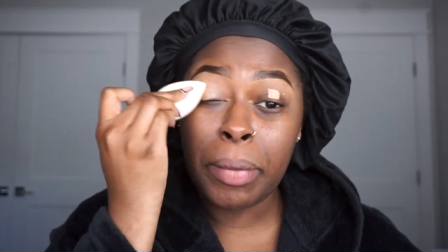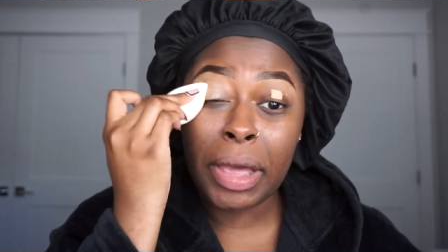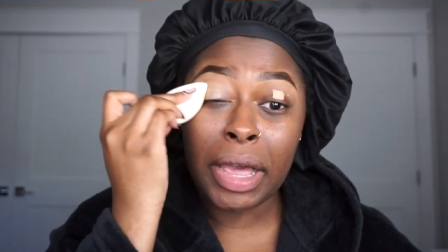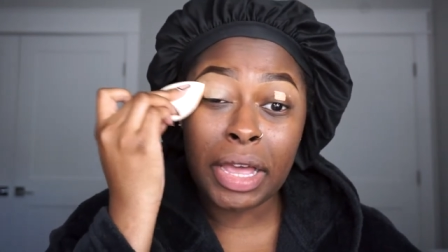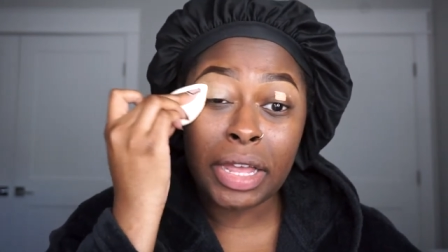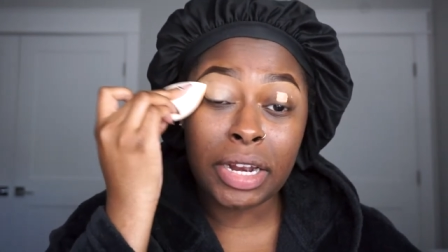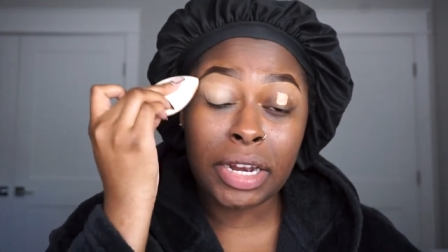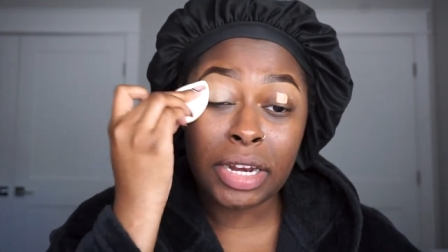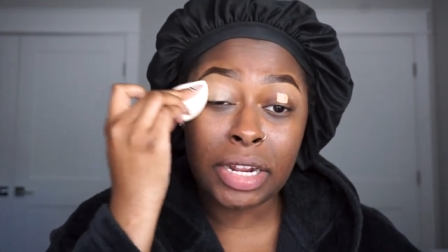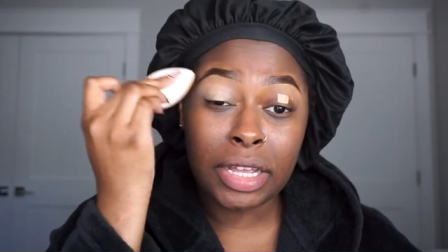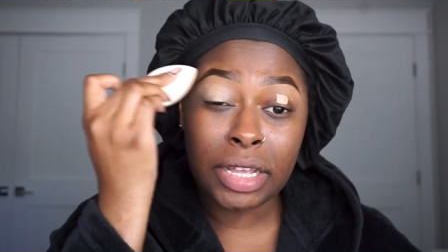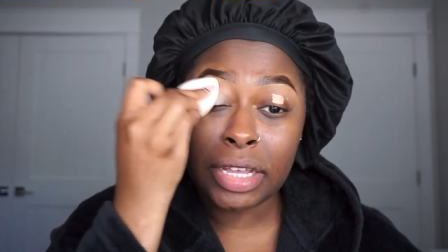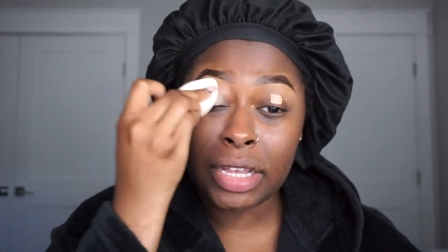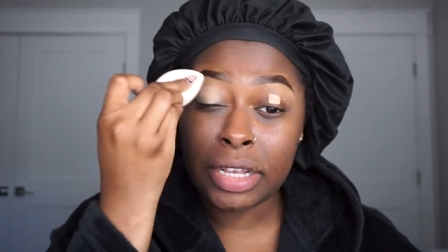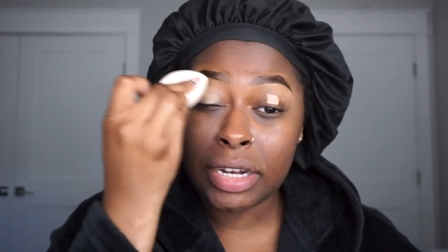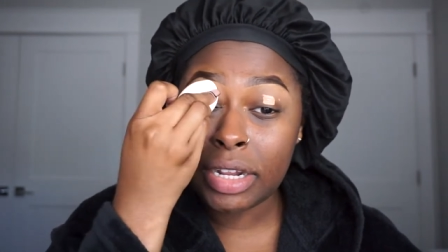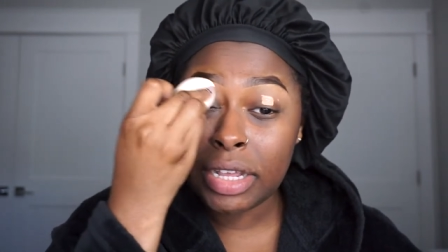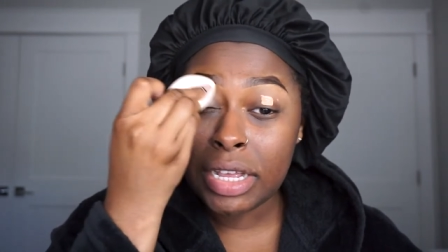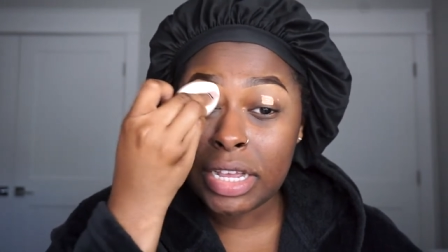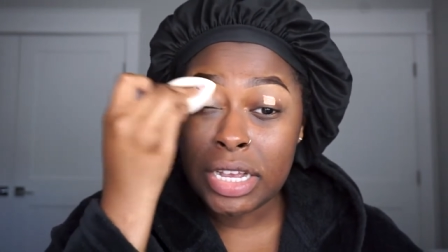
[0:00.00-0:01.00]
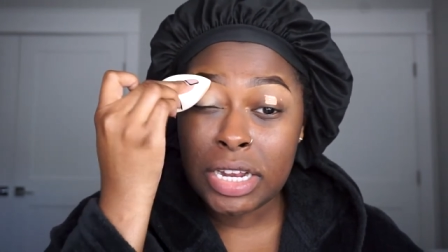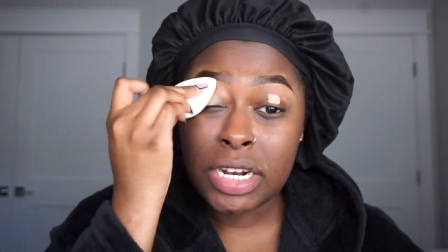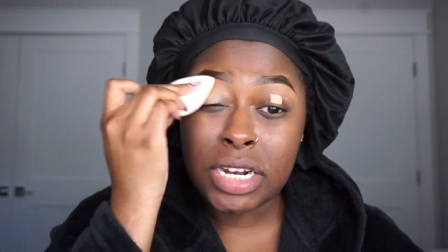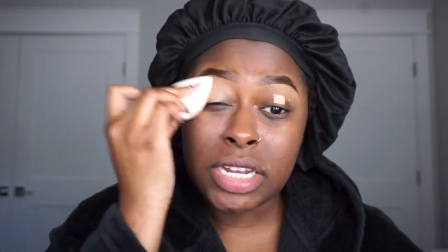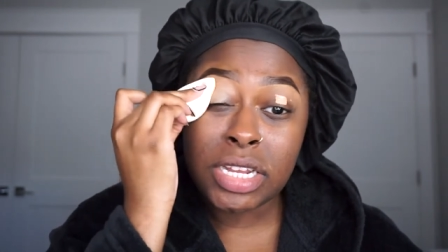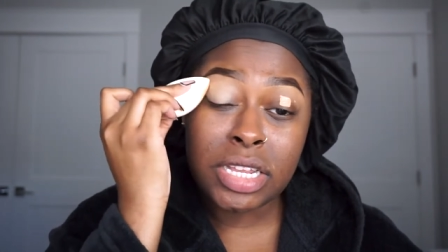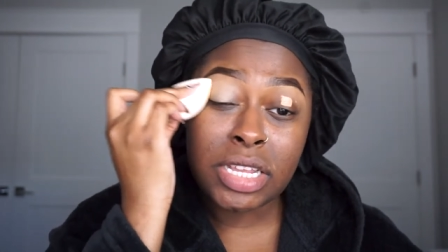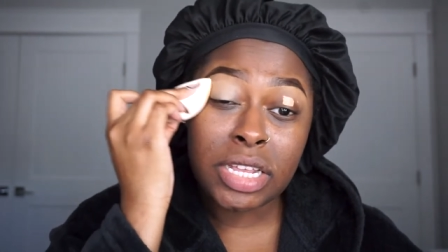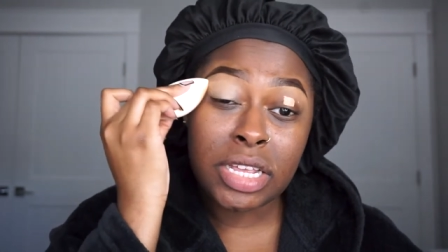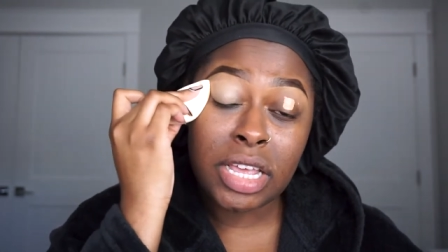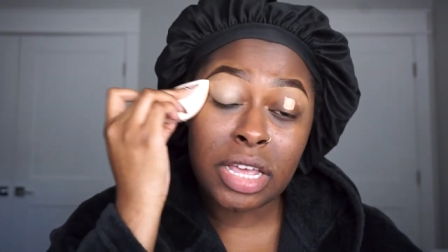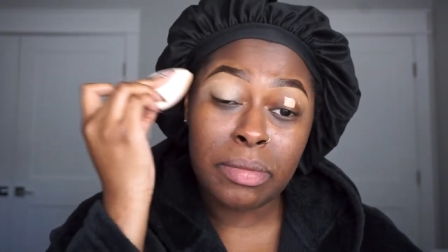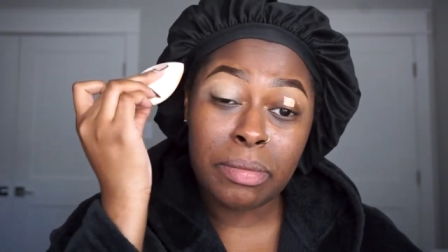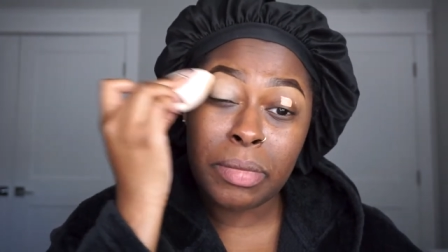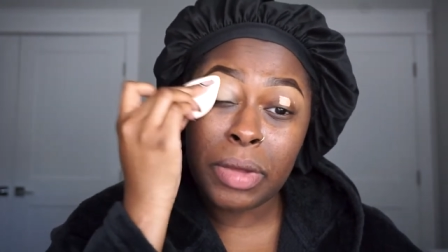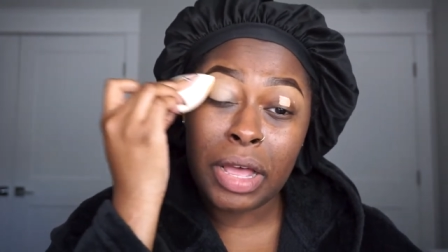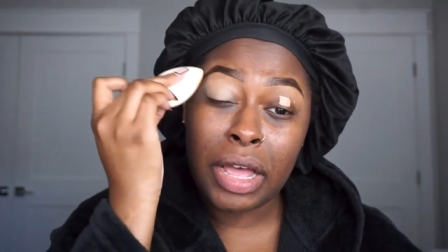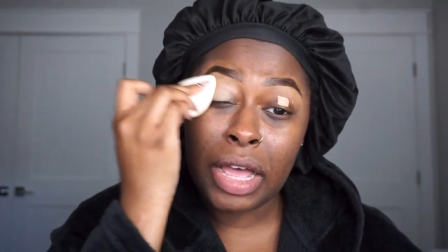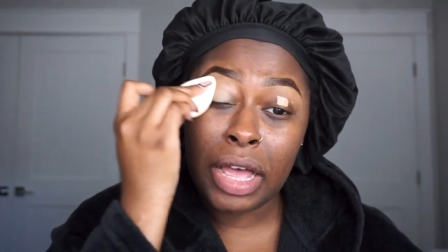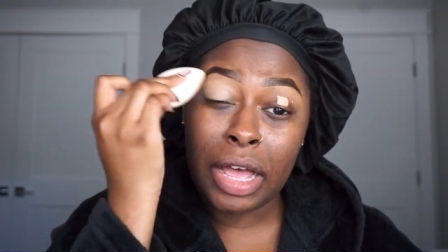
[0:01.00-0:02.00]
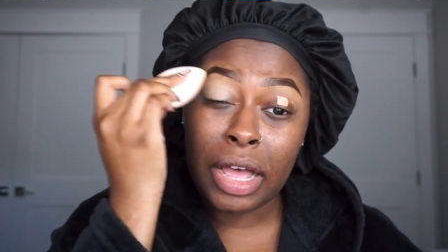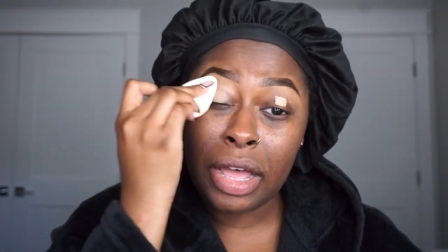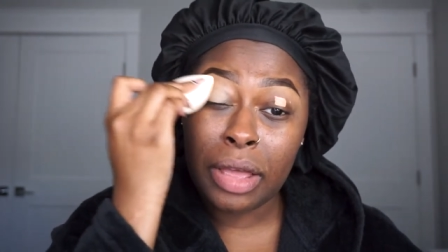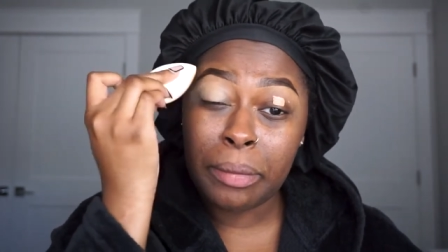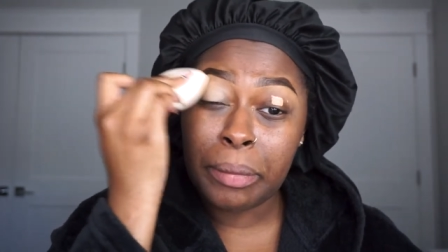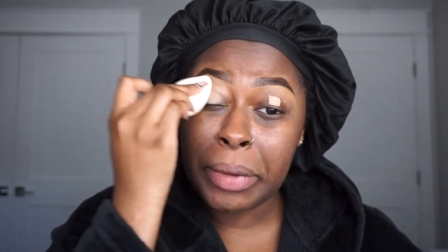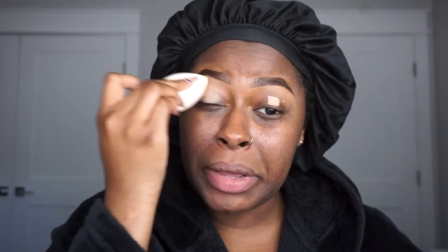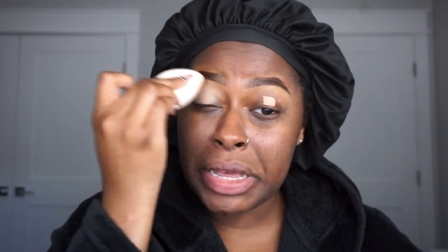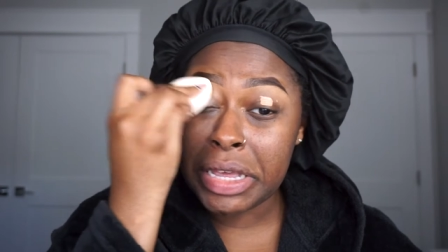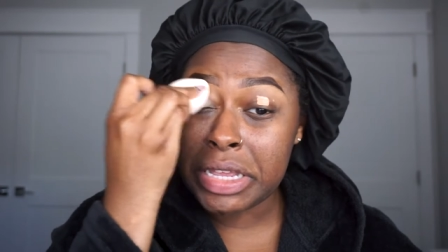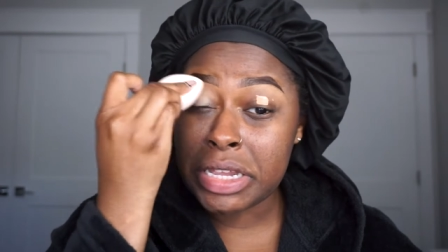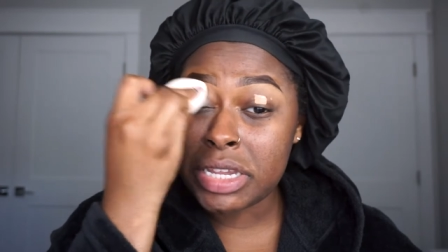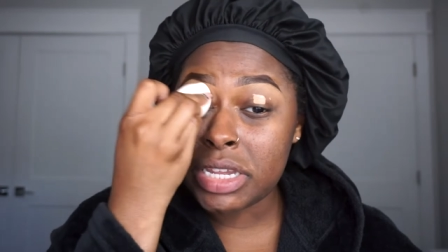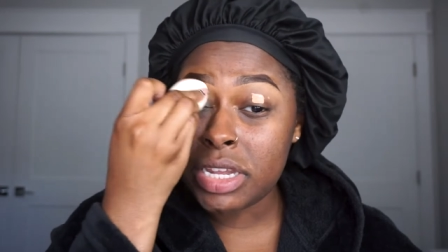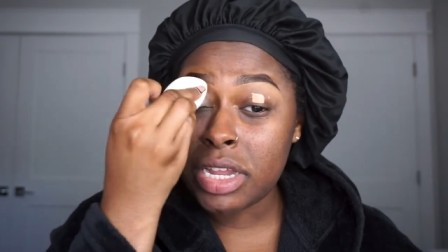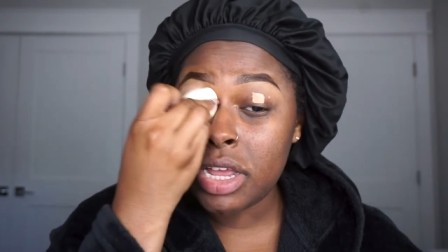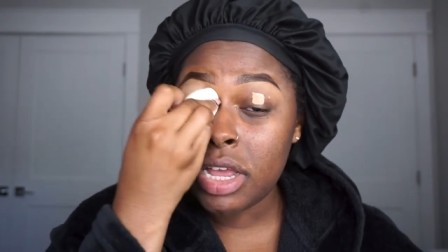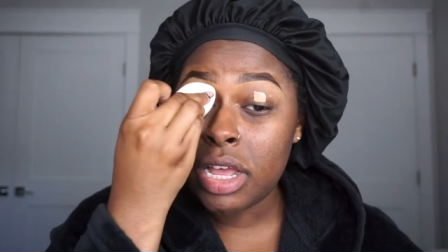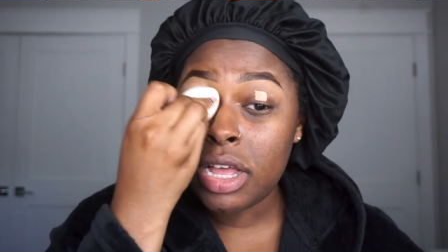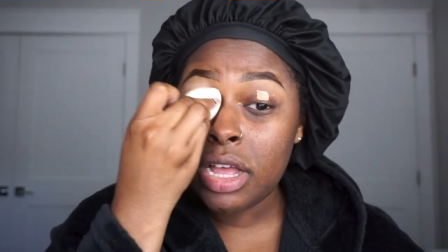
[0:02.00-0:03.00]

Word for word: pat it in just to get my eye base